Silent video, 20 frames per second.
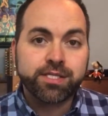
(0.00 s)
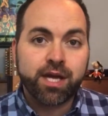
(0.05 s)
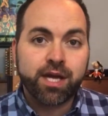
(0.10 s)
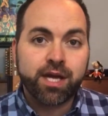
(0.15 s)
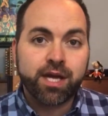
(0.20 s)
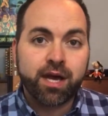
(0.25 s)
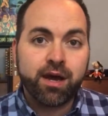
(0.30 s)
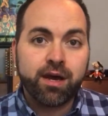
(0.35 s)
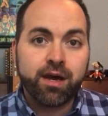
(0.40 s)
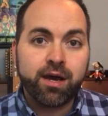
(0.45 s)

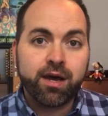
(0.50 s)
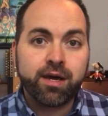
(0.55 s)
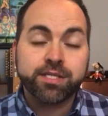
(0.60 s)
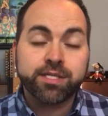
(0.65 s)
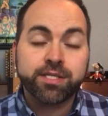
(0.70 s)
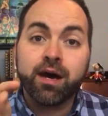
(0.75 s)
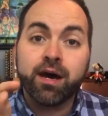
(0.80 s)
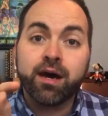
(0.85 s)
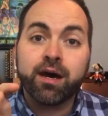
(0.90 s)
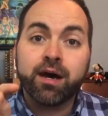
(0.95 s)
Ta,
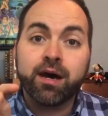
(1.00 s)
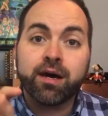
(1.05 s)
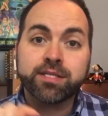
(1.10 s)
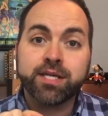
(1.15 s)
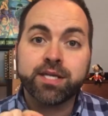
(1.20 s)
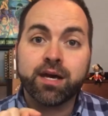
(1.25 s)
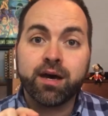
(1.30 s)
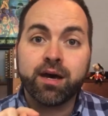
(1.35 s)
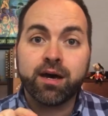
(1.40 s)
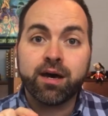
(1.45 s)
ta,
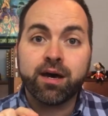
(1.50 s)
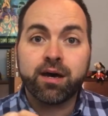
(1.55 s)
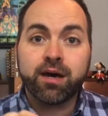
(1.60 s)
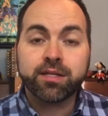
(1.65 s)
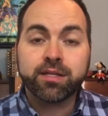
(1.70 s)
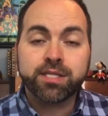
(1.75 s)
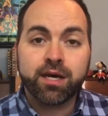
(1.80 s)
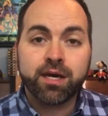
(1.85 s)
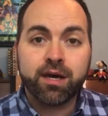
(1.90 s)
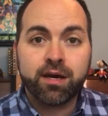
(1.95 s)

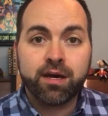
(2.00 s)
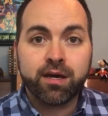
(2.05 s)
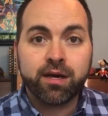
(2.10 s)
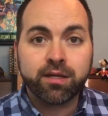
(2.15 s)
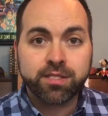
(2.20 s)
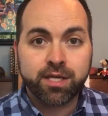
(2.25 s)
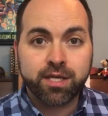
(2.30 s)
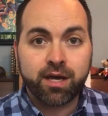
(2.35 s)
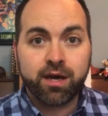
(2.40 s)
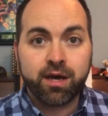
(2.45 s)
ta,
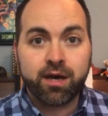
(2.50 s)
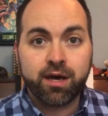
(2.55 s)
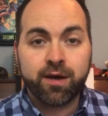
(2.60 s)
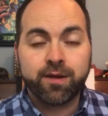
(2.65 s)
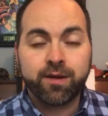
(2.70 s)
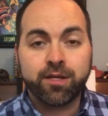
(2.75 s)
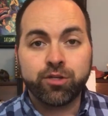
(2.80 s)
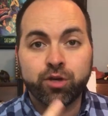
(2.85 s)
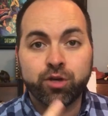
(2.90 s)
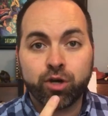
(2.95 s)
ta,
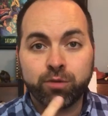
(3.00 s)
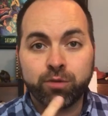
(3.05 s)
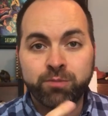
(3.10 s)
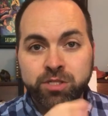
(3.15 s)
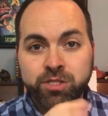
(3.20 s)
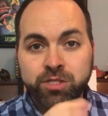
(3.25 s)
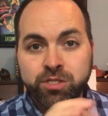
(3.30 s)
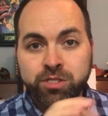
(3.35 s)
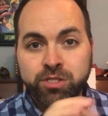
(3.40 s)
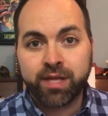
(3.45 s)
ta. And you heard
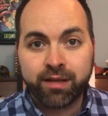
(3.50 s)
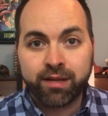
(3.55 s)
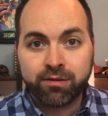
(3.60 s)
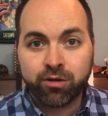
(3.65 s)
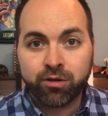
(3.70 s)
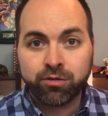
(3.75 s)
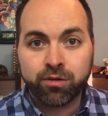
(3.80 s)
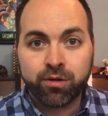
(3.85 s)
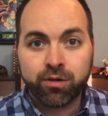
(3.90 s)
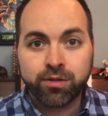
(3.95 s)
me do
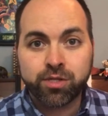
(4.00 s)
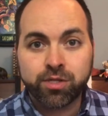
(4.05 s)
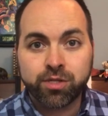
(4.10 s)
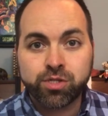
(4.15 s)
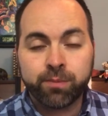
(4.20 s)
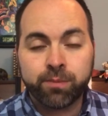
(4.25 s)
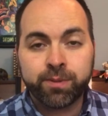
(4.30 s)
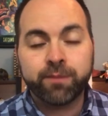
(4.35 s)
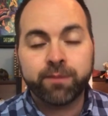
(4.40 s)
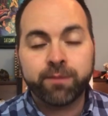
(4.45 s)
that on the
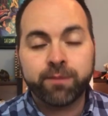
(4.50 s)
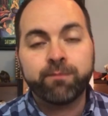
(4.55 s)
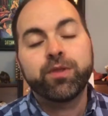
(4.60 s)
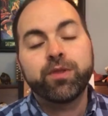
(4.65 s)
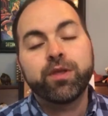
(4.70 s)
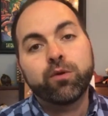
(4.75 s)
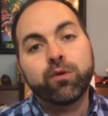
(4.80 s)
trumpet.